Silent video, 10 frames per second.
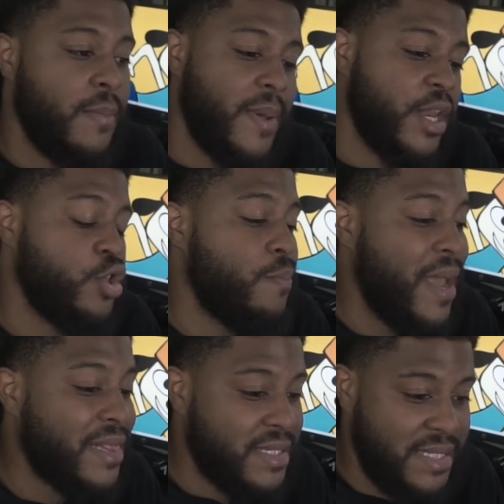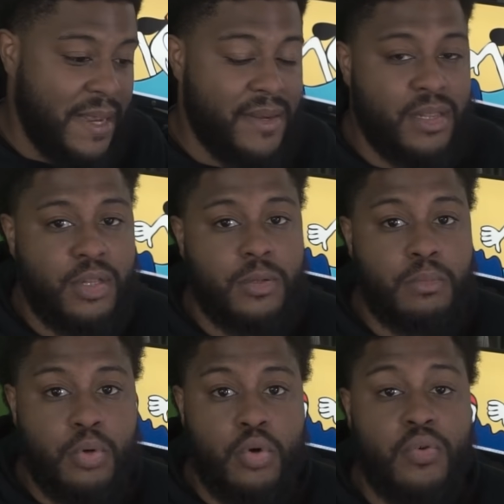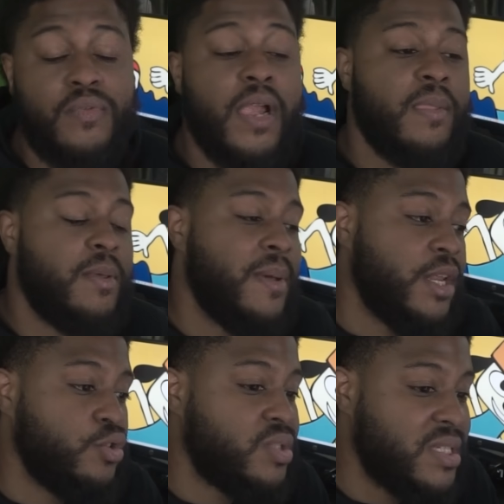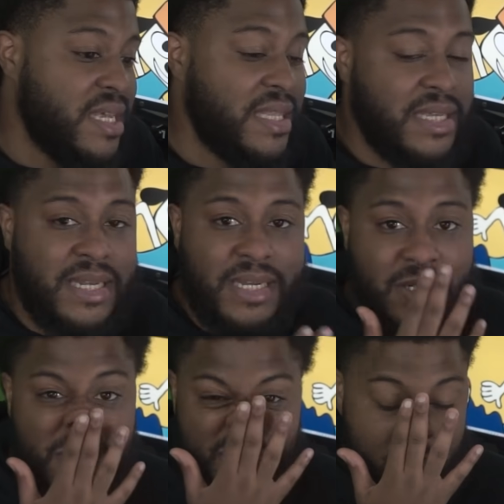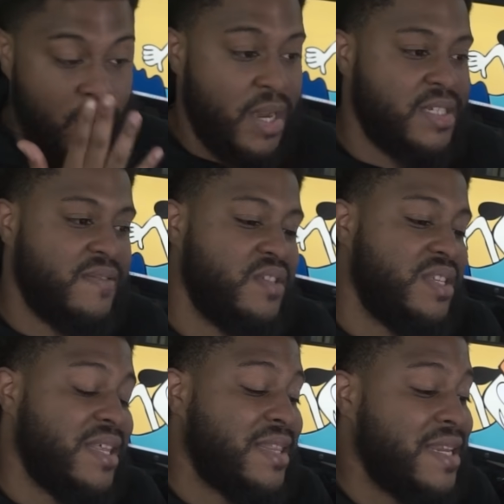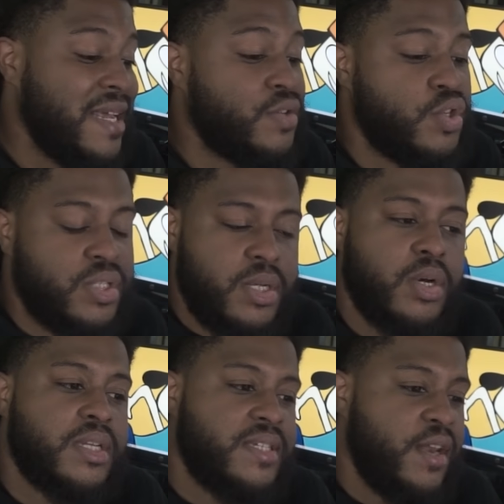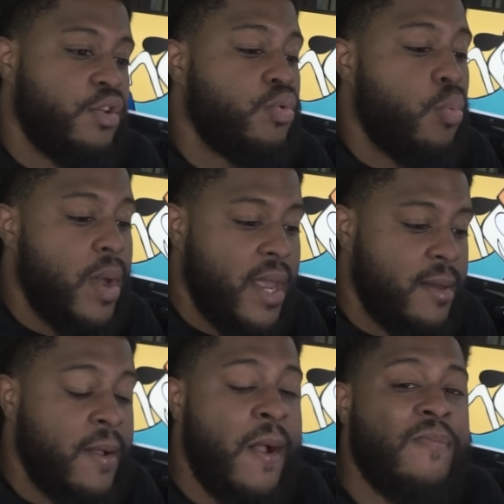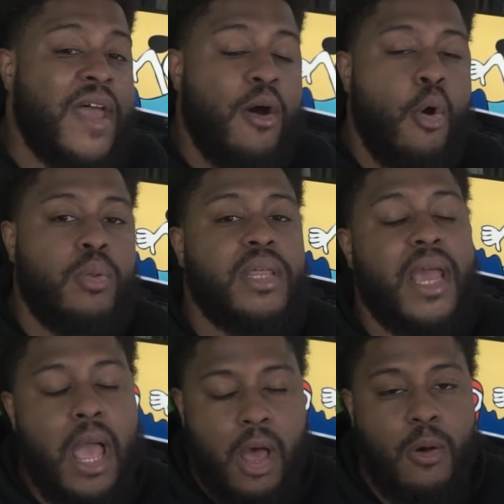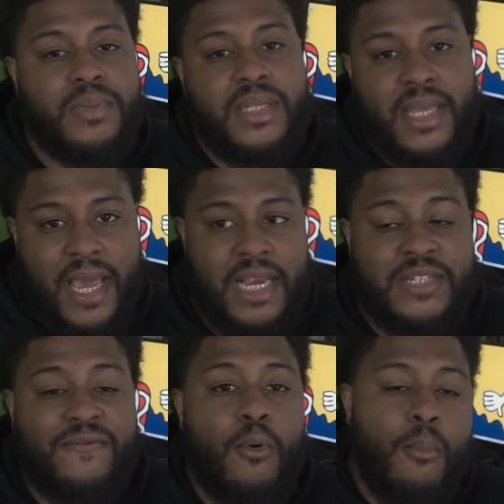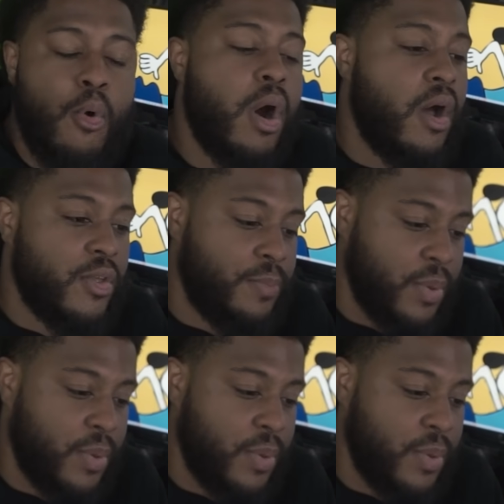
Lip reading: The minute you make this Damian Lillard move, the minute you see that the Knicks are being aggressive, you see that the Knicks are still continuing to win, that only helps the case for more other